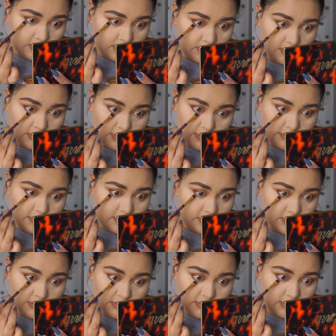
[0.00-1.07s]
the
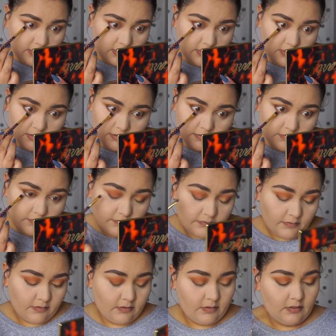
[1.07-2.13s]
edges of
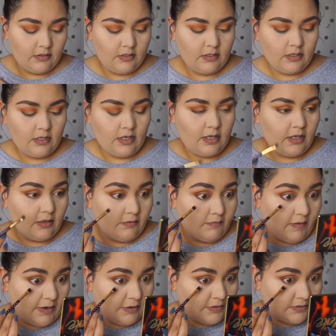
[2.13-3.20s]
uh,
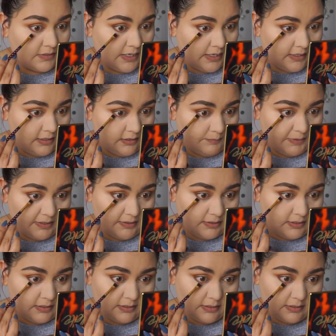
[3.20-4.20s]
Fireside a little bit.